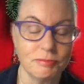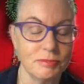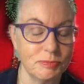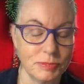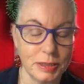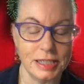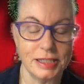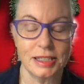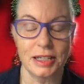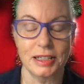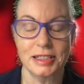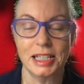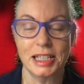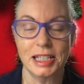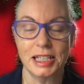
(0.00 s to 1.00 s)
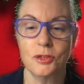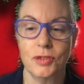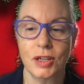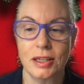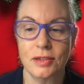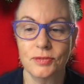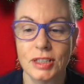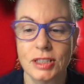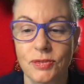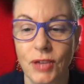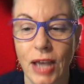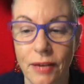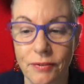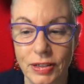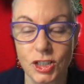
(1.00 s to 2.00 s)
please, I seek your forgiveness for
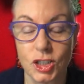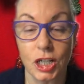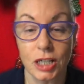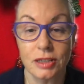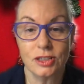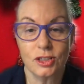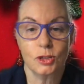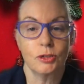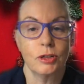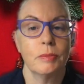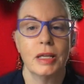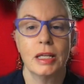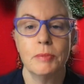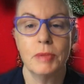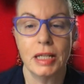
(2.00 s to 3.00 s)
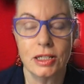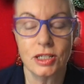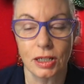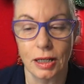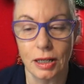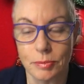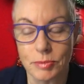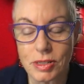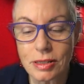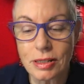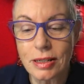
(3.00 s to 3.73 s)
having shared this story many, many times.